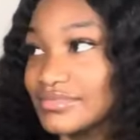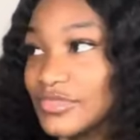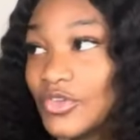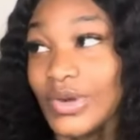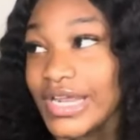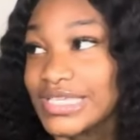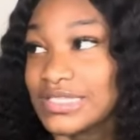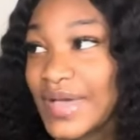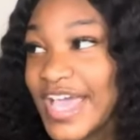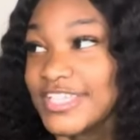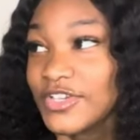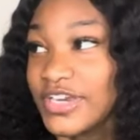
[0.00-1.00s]
you want to get some
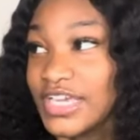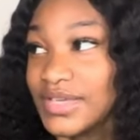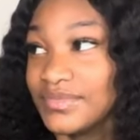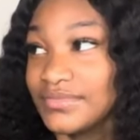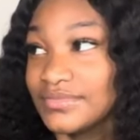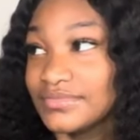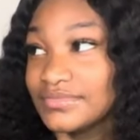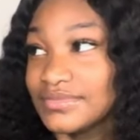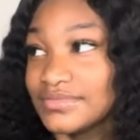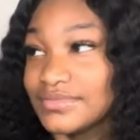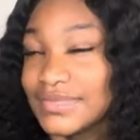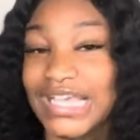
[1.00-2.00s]
ice cream?
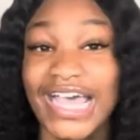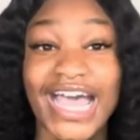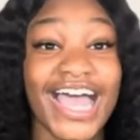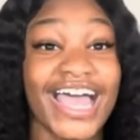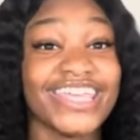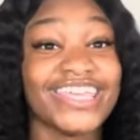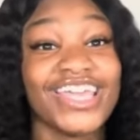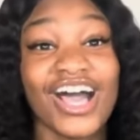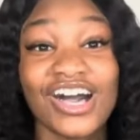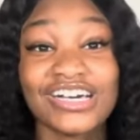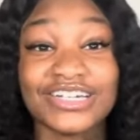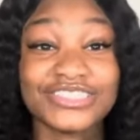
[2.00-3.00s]

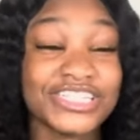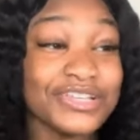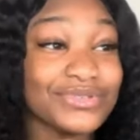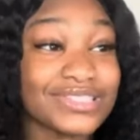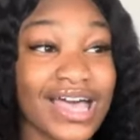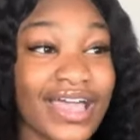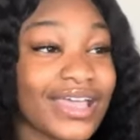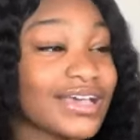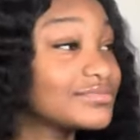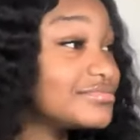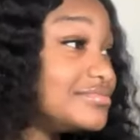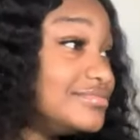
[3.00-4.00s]
Y'all, she was like,
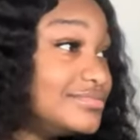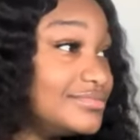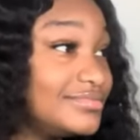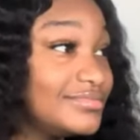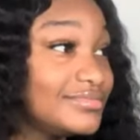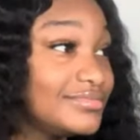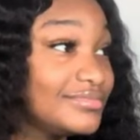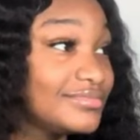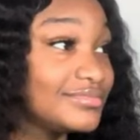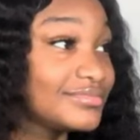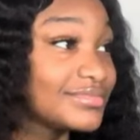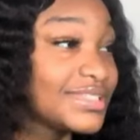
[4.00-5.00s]

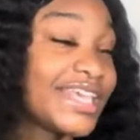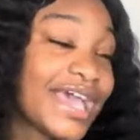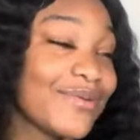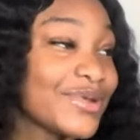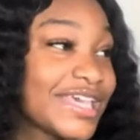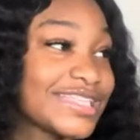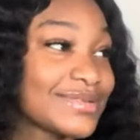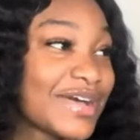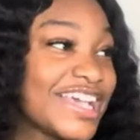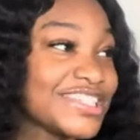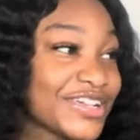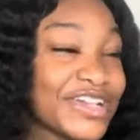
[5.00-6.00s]
yeah, I'm gonna get some
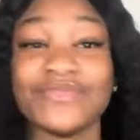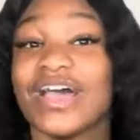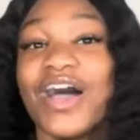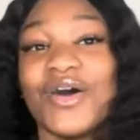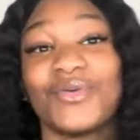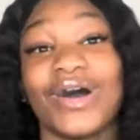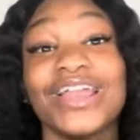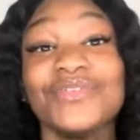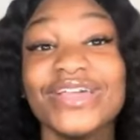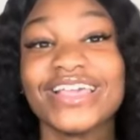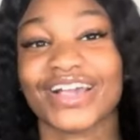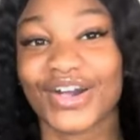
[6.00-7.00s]
ice cream. Why do
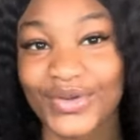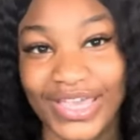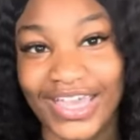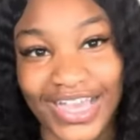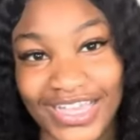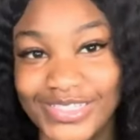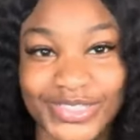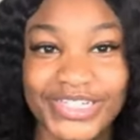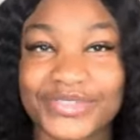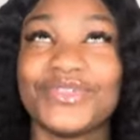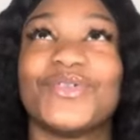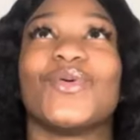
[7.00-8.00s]
we go get ice
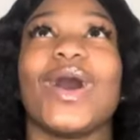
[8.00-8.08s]
cream